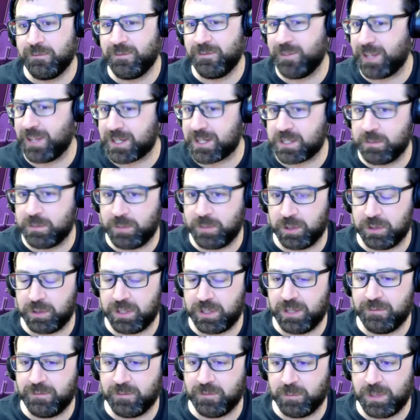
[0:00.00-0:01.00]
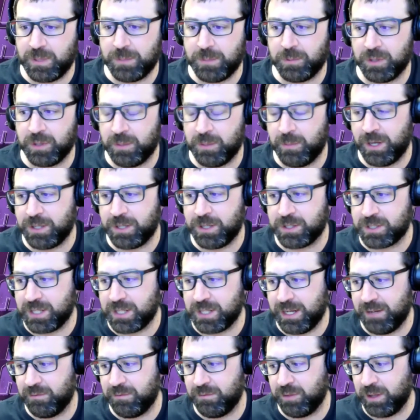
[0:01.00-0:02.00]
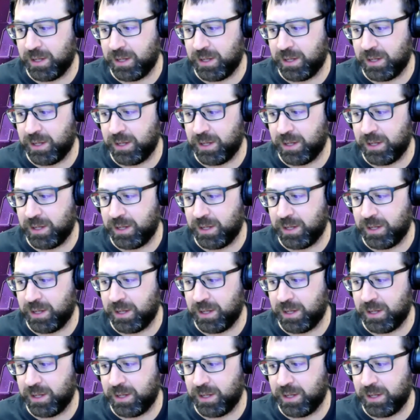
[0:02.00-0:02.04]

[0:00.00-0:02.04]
flexibility for people that might just have